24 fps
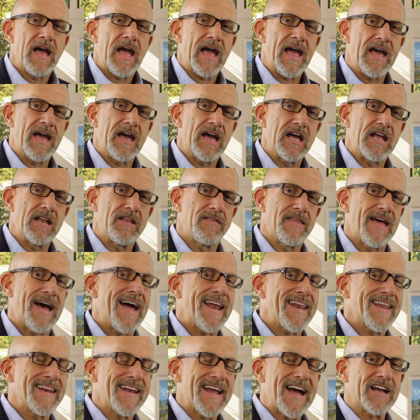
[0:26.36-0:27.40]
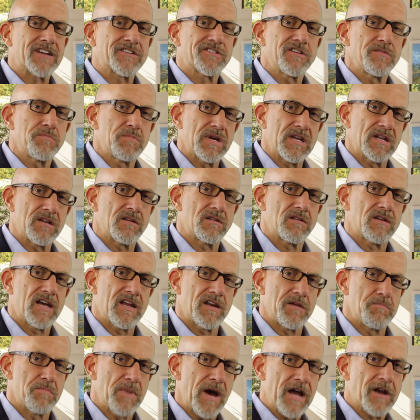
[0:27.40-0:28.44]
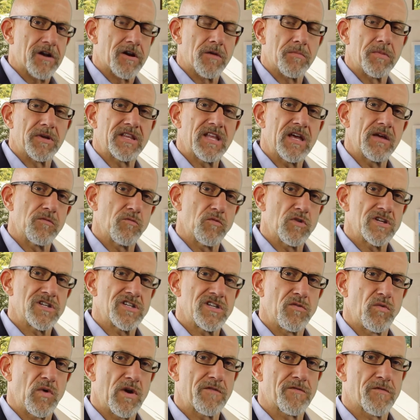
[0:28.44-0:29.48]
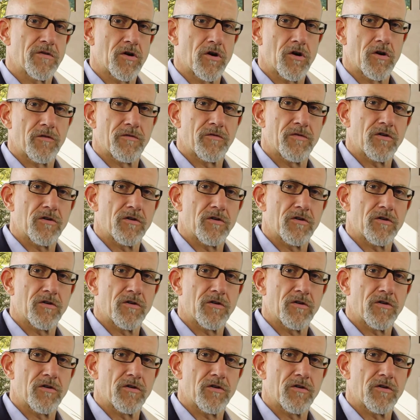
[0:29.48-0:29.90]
And that had actually been getting better, but then when she went for her